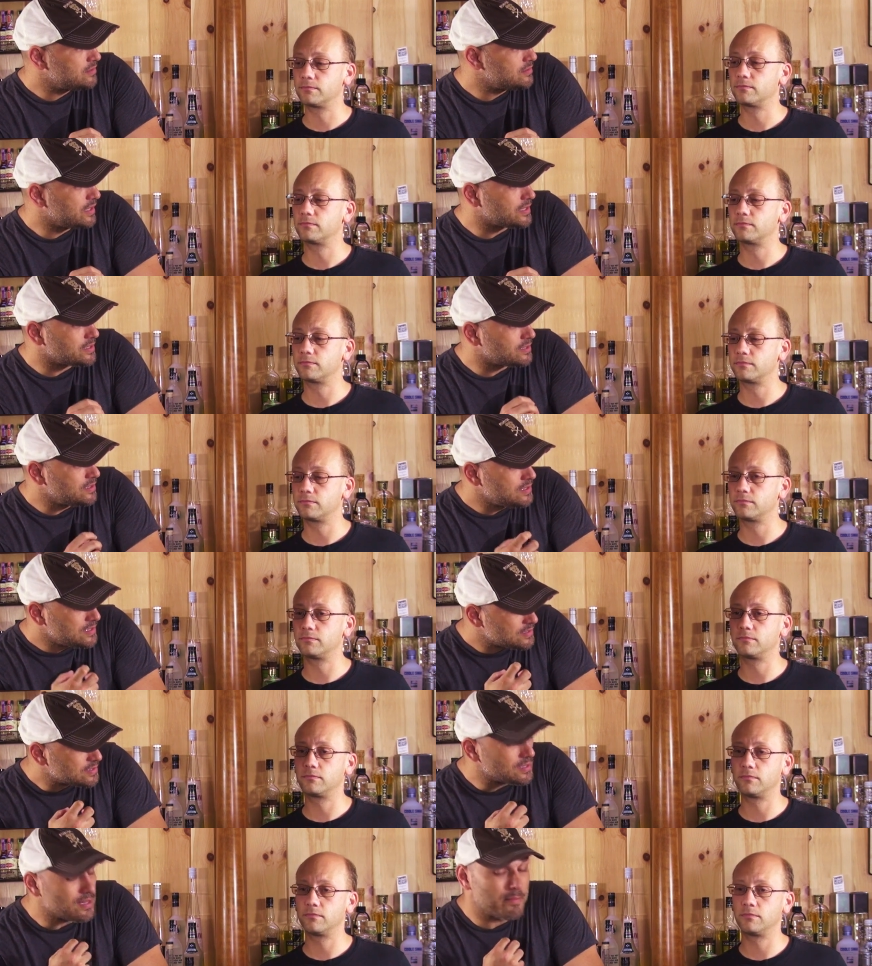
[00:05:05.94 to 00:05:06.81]
Speaker 1: Like
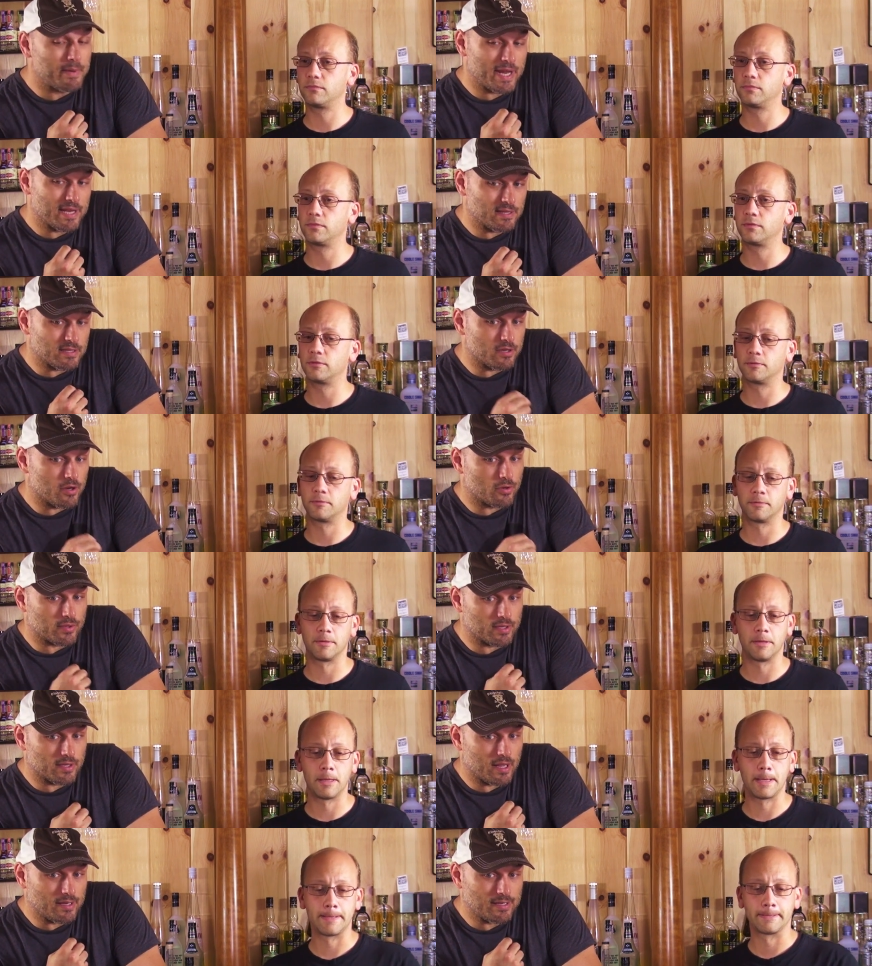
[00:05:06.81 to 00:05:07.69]
the lemonade and the oak.
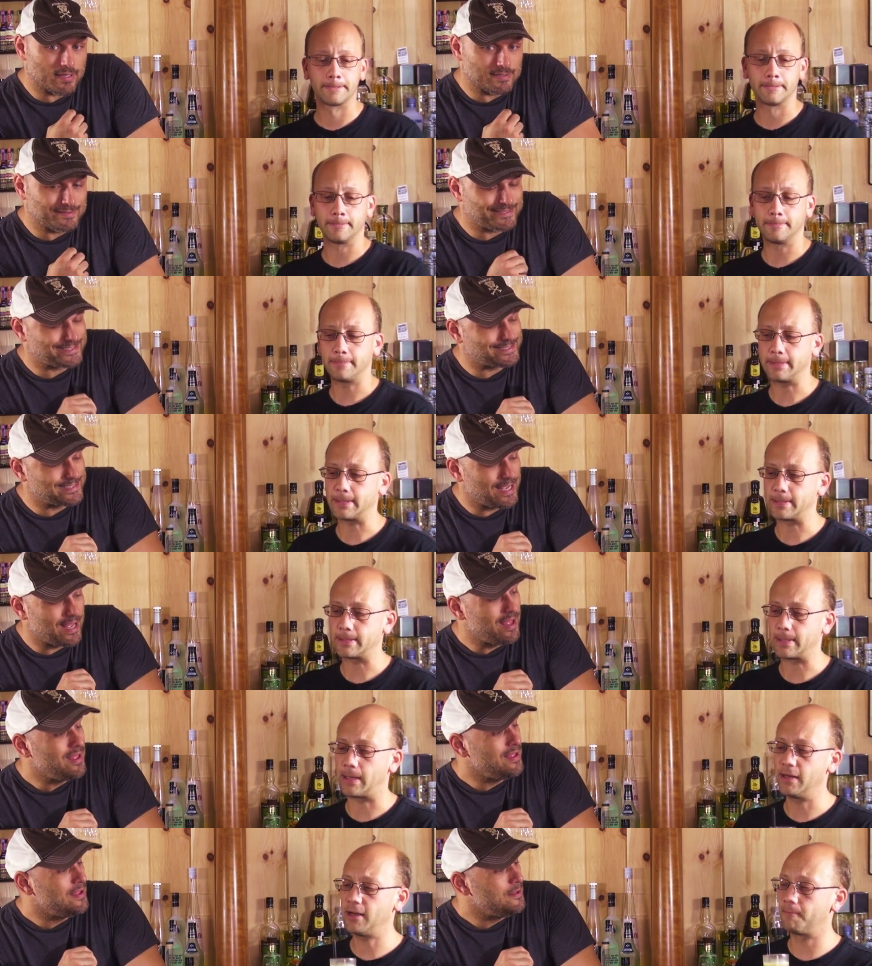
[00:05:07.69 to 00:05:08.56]
I,
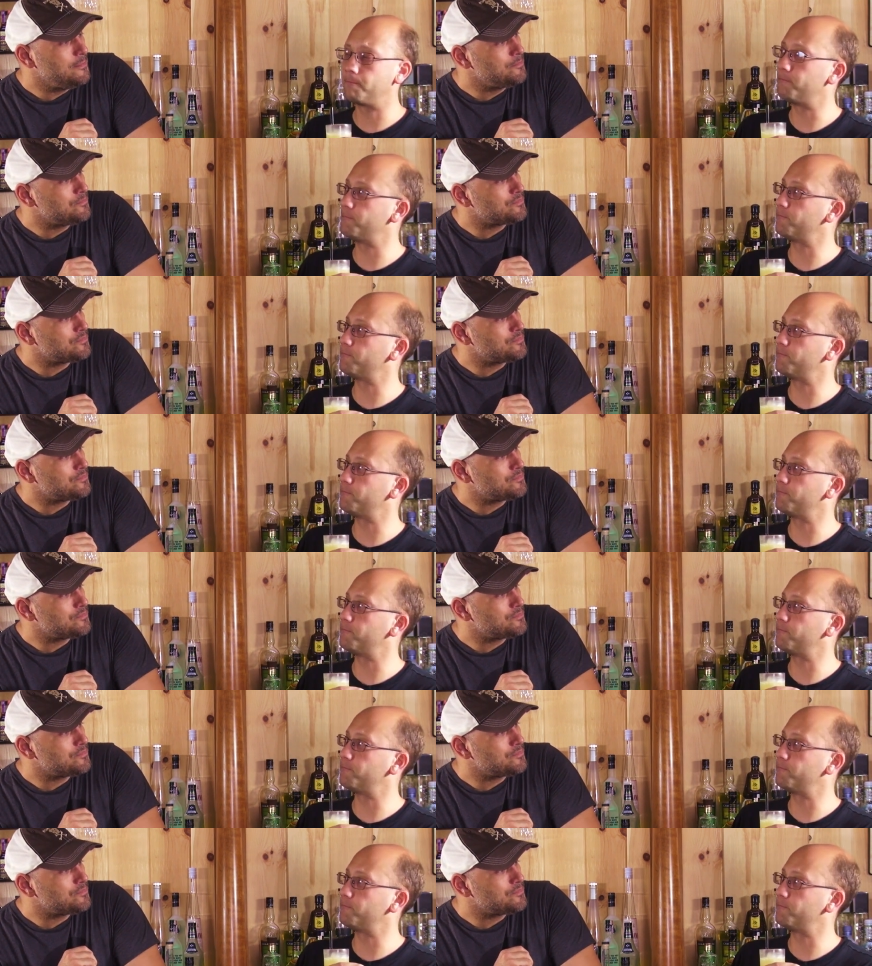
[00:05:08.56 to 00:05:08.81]
yeah.